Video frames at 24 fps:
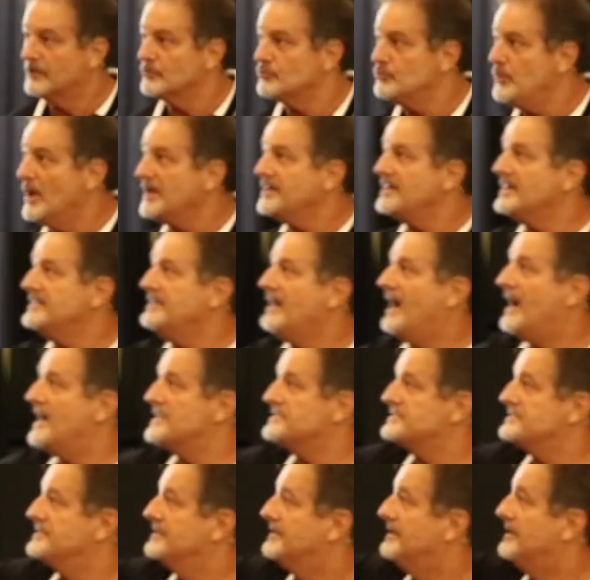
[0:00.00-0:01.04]

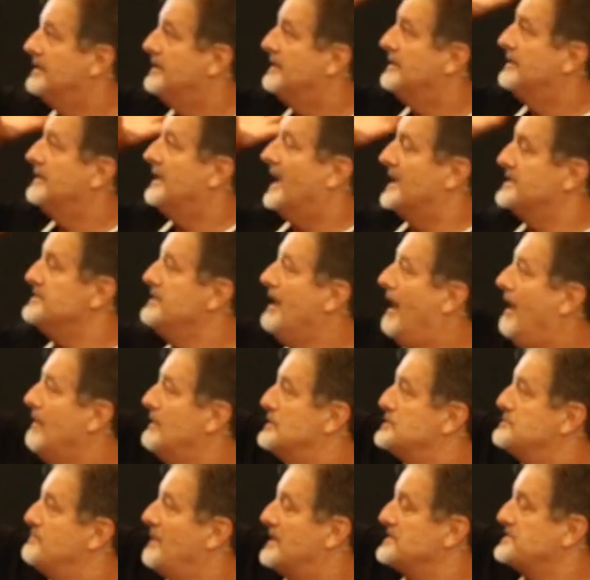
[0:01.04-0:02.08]
Recognize,
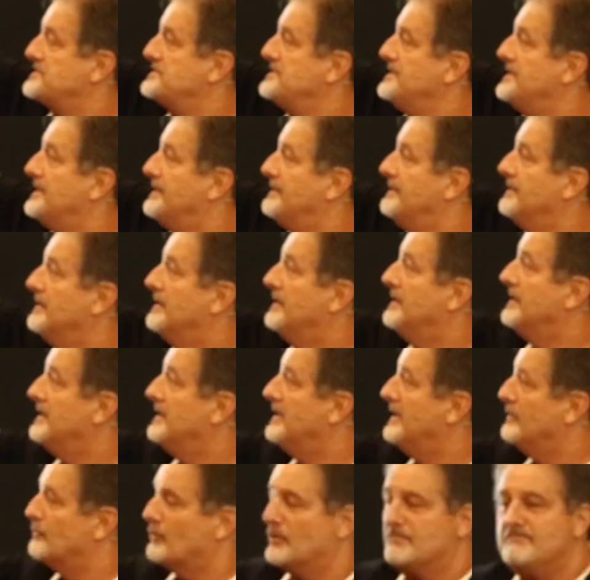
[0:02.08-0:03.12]
acknowledge my sin.
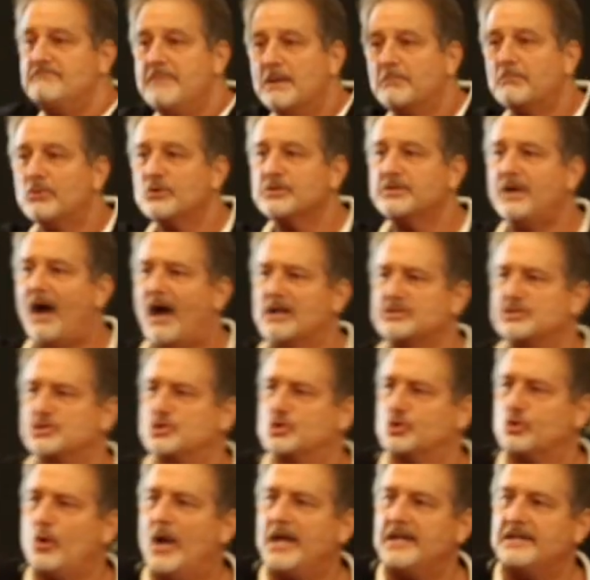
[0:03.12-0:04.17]
Remember God's
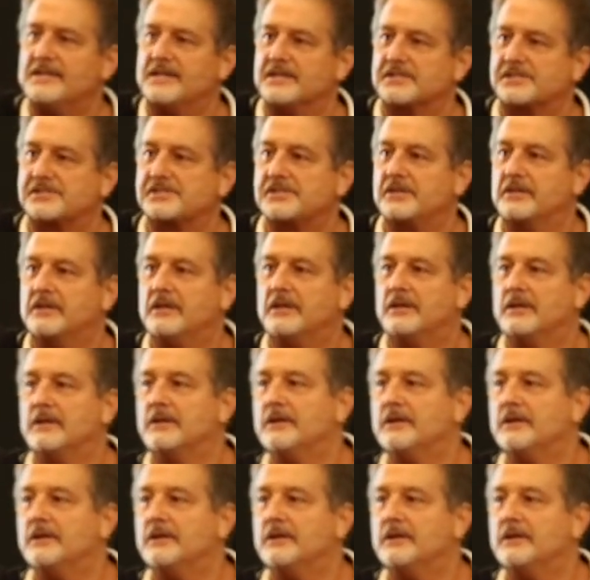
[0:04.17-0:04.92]
greatness.